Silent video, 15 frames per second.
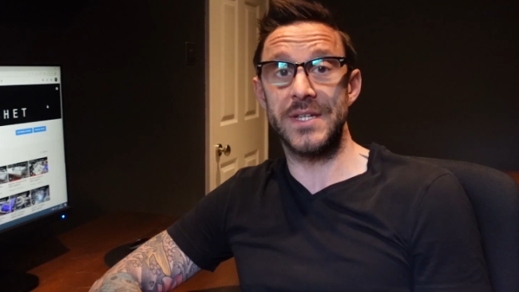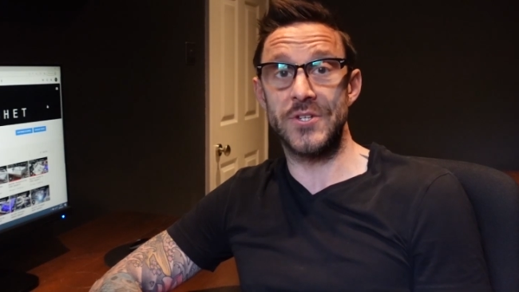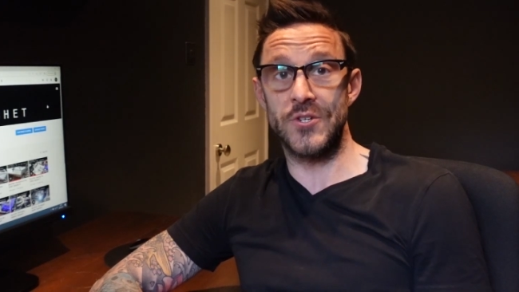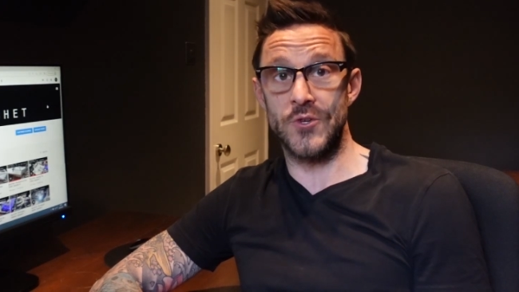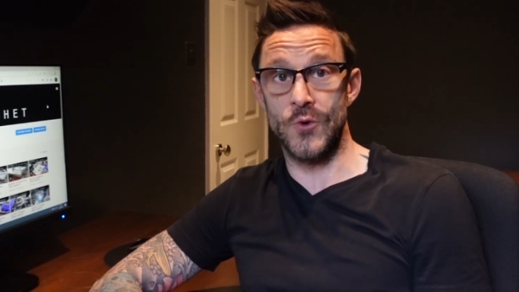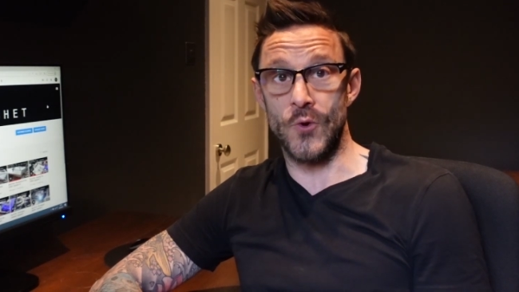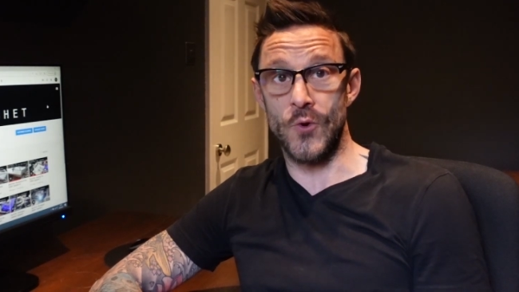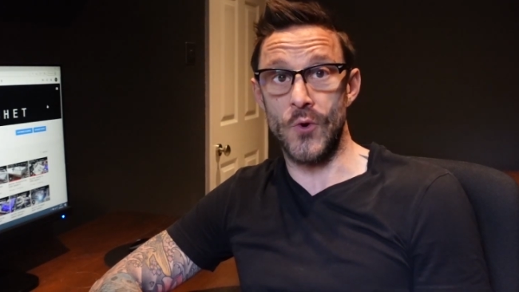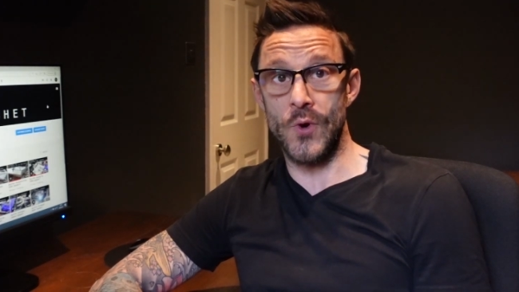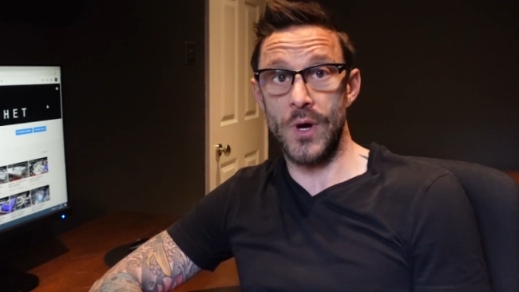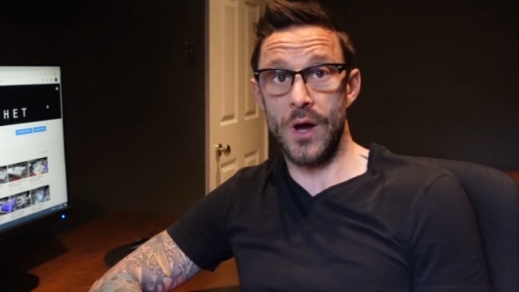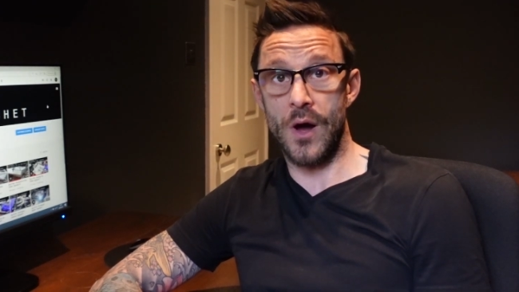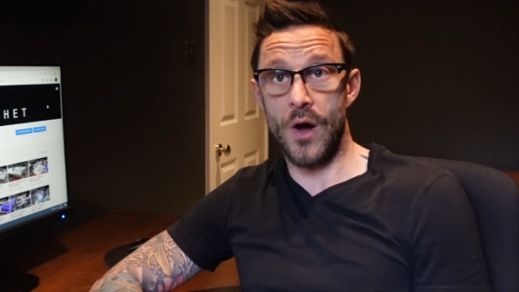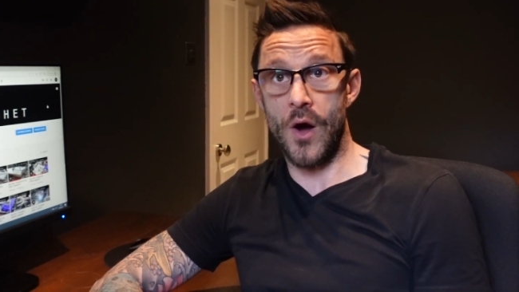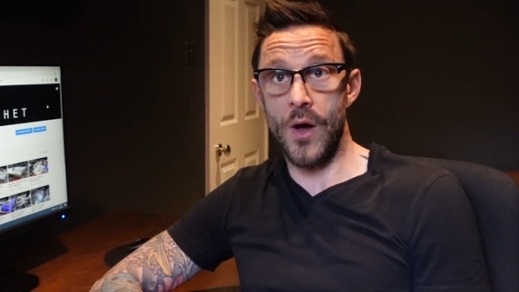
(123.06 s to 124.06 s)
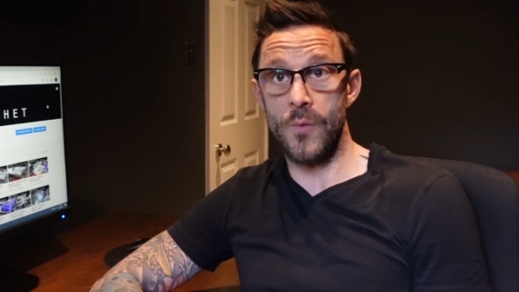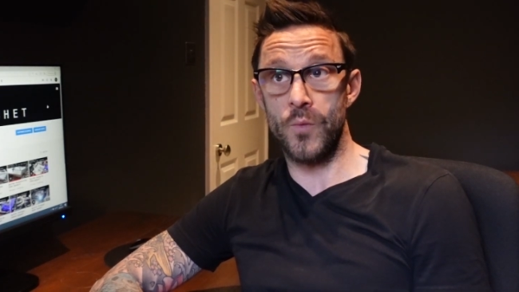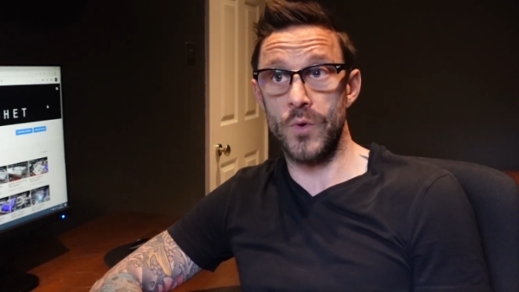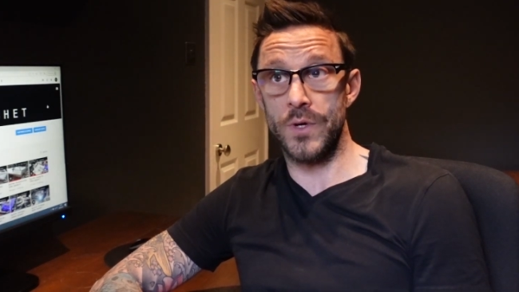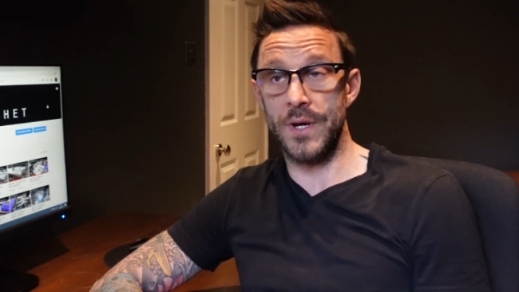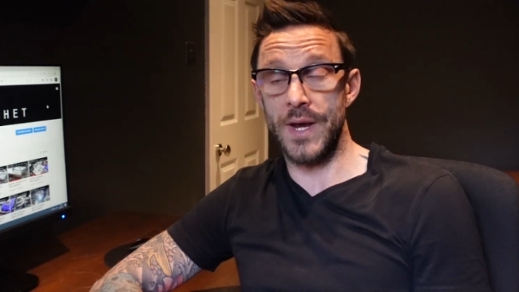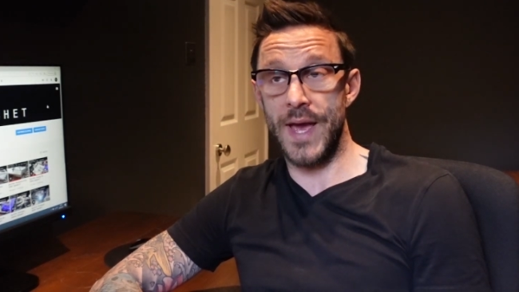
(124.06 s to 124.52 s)
sure I
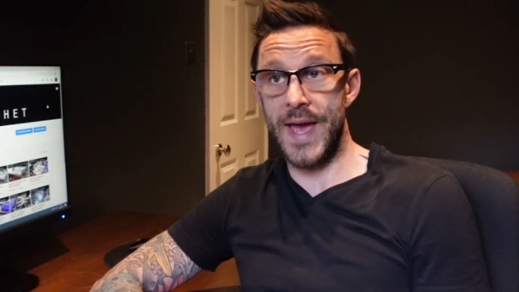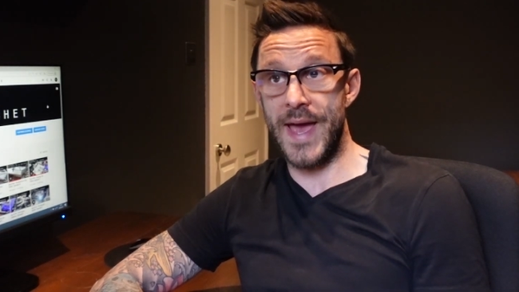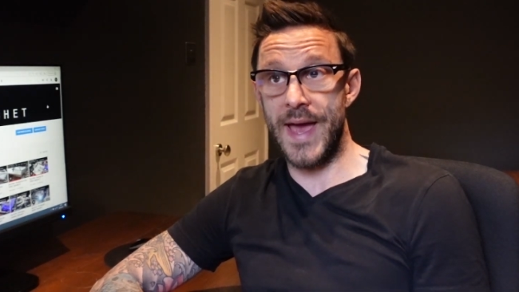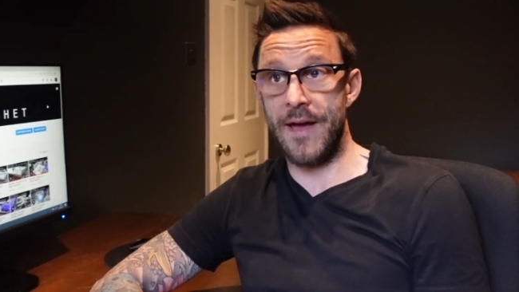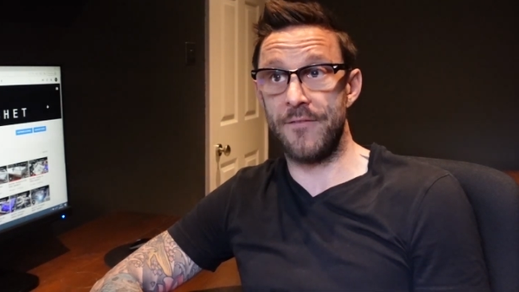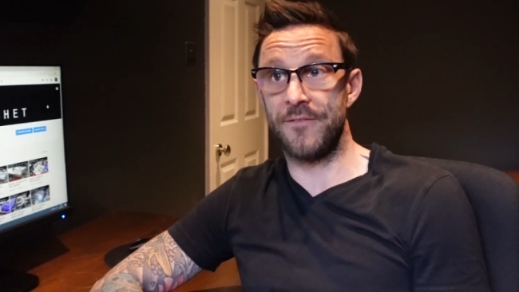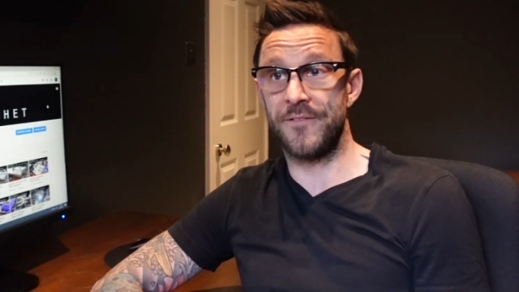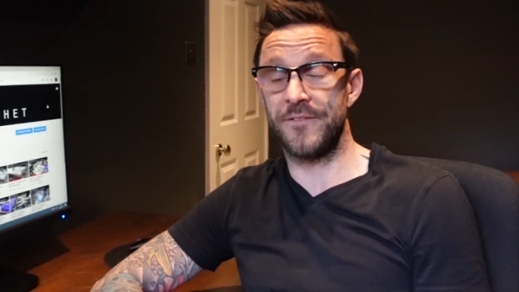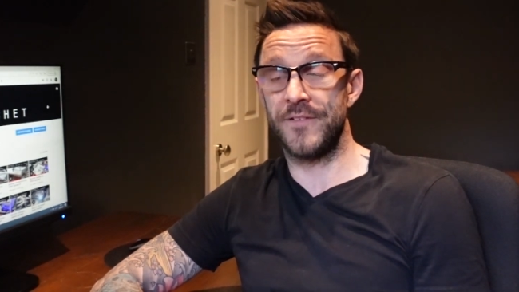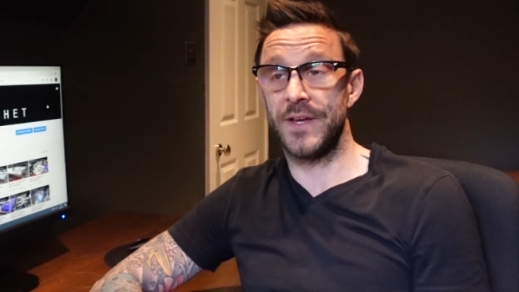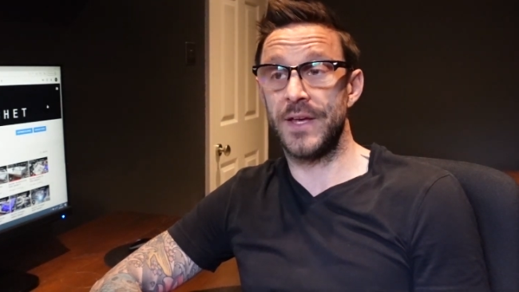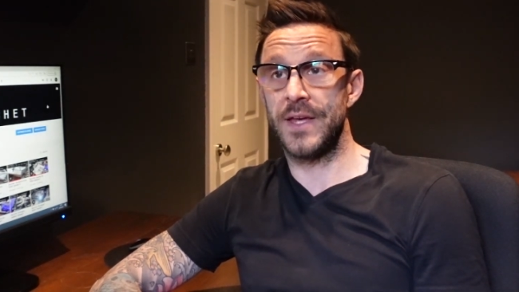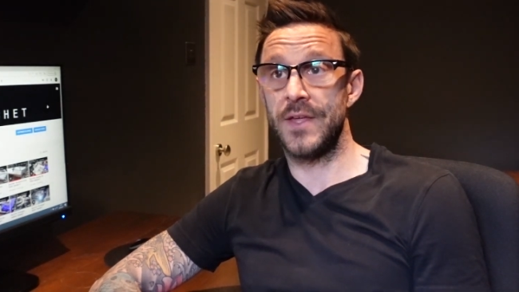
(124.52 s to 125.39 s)
wouldn't have